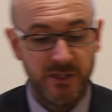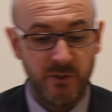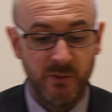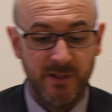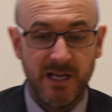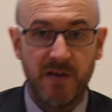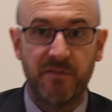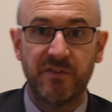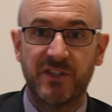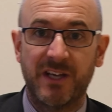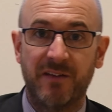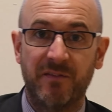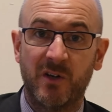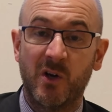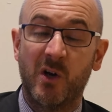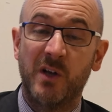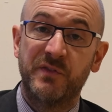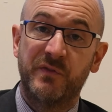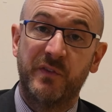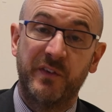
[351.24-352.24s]
he'd do another set of
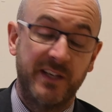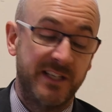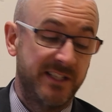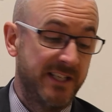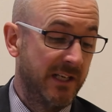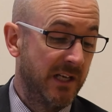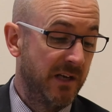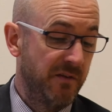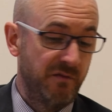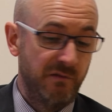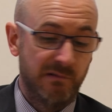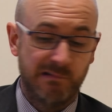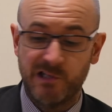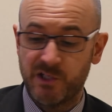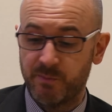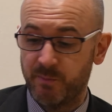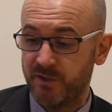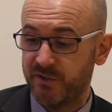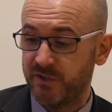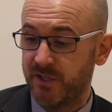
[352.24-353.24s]
cards for things he'd learnt from
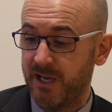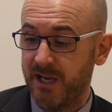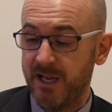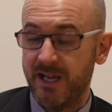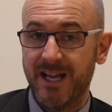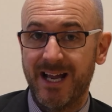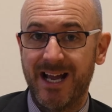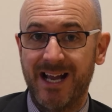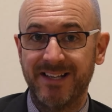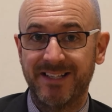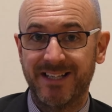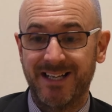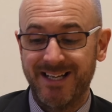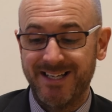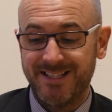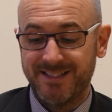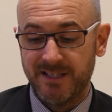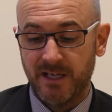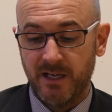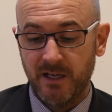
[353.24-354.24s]
Christmas until
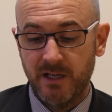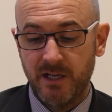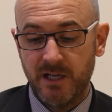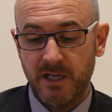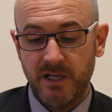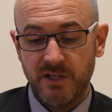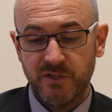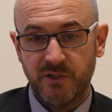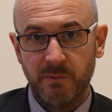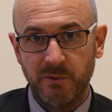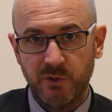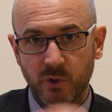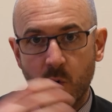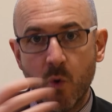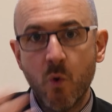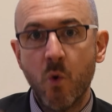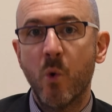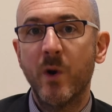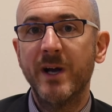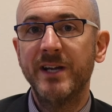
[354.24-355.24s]
Easter. So he was
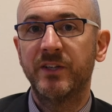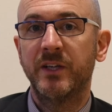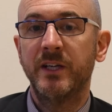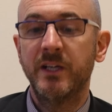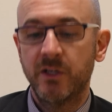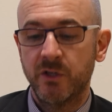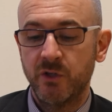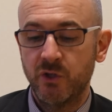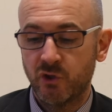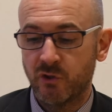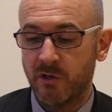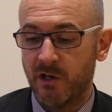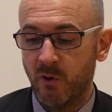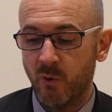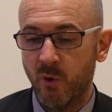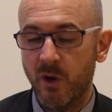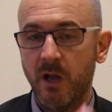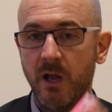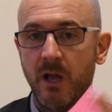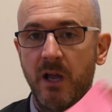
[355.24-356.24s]
always in
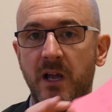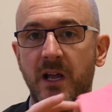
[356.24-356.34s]
control.